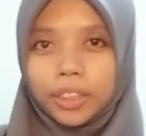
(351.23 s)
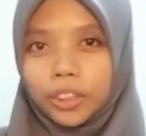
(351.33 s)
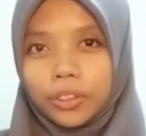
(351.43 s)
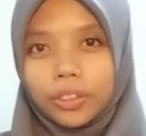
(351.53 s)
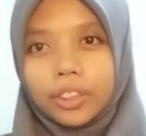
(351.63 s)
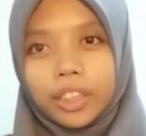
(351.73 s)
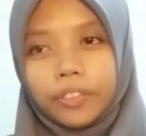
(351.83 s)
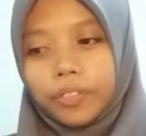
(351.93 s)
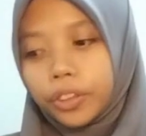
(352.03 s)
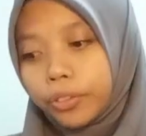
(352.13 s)
place your
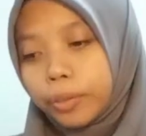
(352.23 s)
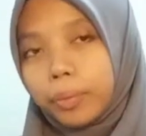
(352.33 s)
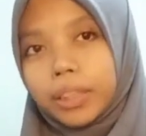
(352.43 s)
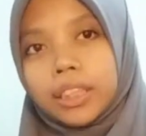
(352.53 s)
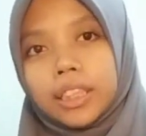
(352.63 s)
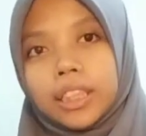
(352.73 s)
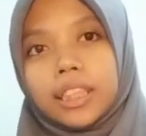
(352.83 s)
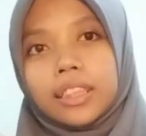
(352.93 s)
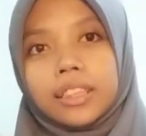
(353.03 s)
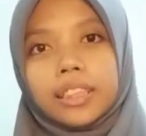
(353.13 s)
tray filled with batik
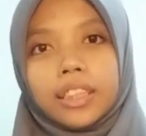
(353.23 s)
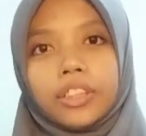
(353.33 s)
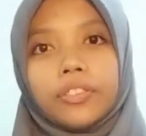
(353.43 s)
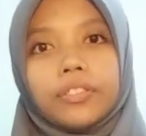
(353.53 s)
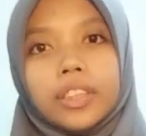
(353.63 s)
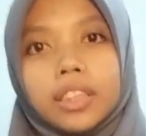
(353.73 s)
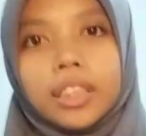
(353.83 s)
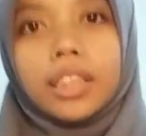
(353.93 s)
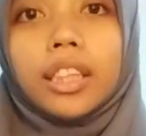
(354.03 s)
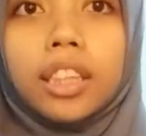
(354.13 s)
cake inside your
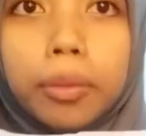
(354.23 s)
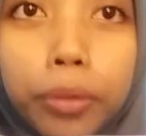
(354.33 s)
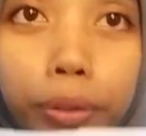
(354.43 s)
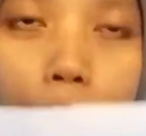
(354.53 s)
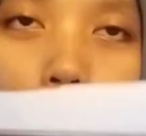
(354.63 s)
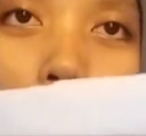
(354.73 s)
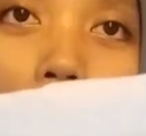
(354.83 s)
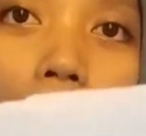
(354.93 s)
fridge and let them cool.